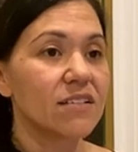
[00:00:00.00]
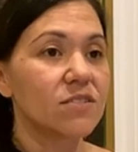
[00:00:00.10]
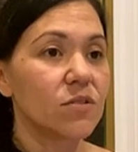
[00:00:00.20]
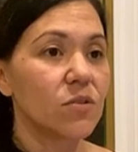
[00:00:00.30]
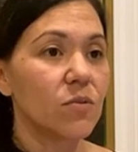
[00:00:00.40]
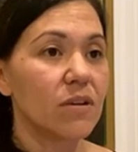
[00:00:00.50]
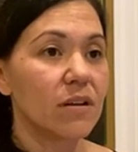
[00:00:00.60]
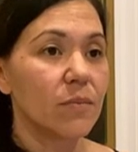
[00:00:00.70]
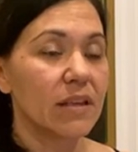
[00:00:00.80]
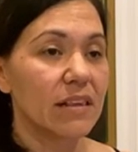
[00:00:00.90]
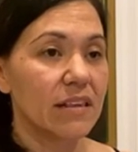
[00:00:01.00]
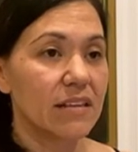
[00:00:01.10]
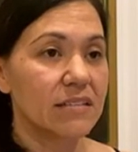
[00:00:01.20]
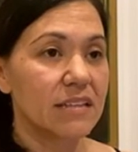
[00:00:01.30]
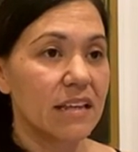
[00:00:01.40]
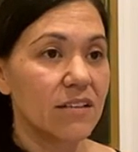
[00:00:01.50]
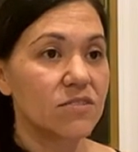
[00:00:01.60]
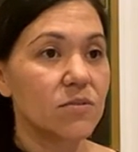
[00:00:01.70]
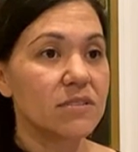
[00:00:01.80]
so you want to be able to, so,